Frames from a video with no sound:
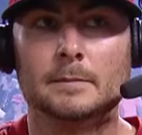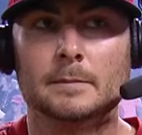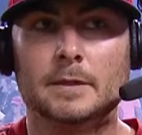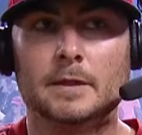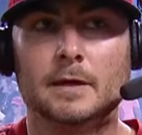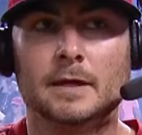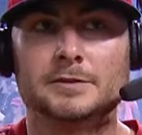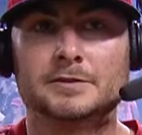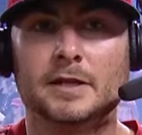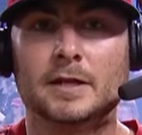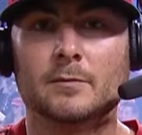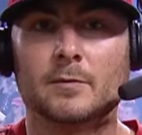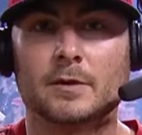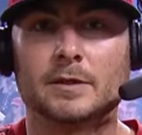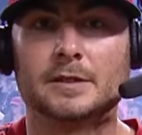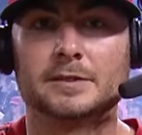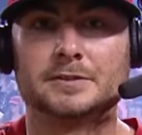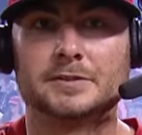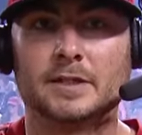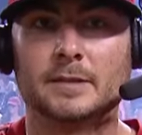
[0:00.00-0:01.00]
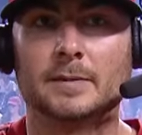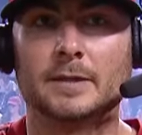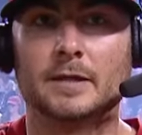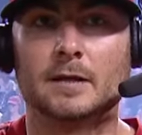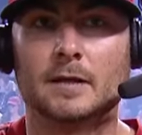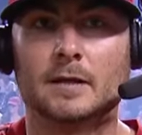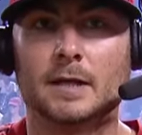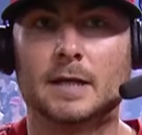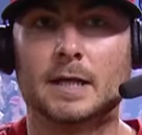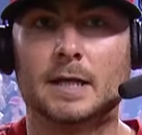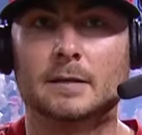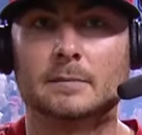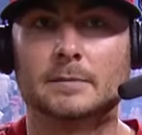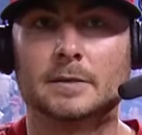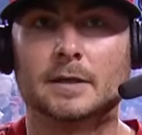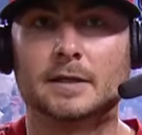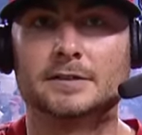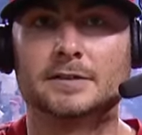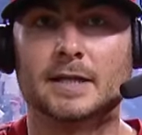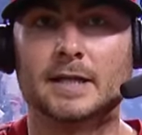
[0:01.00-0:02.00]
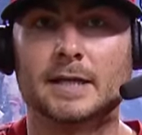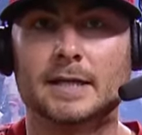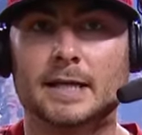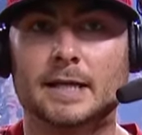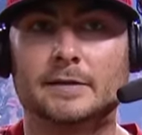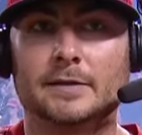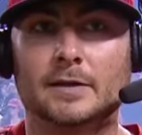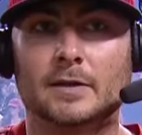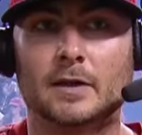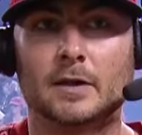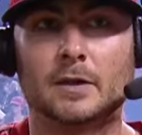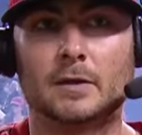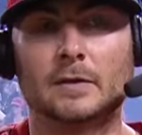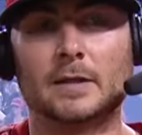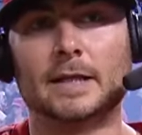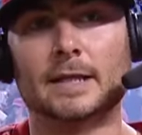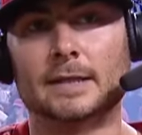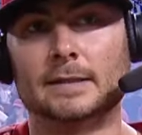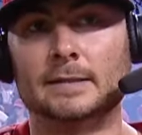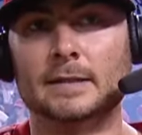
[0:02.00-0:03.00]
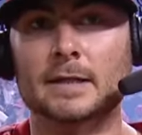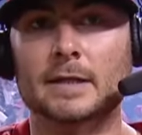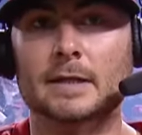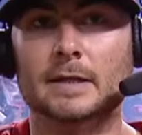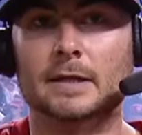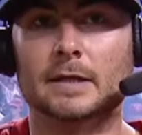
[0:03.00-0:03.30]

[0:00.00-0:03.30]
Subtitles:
You know, I try and work extremely hard. You know, I try and get out there early and,